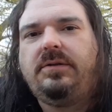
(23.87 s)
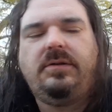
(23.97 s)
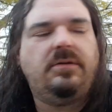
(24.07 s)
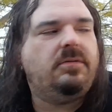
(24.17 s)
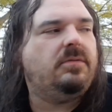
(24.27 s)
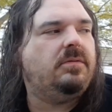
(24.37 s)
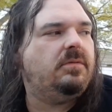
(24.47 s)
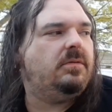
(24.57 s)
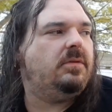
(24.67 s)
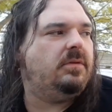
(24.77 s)

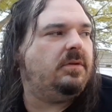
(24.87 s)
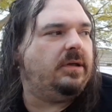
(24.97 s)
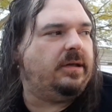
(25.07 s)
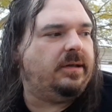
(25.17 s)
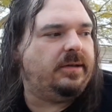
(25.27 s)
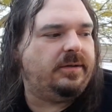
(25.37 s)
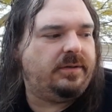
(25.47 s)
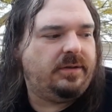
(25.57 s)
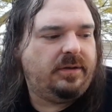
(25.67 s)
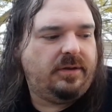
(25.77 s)
Uh,
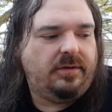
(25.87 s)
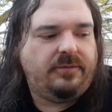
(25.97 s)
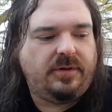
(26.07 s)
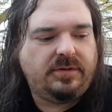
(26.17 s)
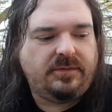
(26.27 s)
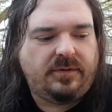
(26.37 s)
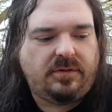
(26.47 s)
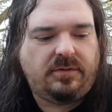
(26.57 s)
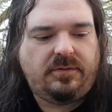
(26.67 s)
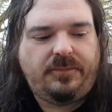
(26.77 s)
First of
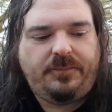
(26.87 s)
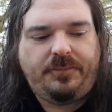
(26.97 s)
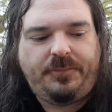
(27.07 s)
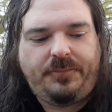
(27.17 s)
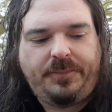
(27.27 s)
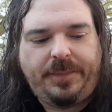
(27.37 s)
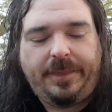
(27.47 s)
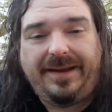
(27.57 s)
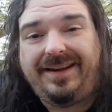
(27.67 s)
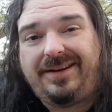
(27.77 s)
all,
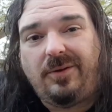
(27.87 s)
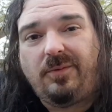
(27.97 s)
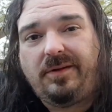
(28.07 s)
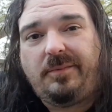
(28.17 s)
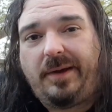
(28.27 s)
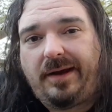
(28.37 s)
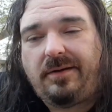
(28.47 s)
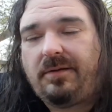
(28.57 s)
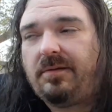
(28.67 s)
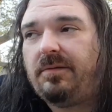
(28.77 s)
it don't really matter.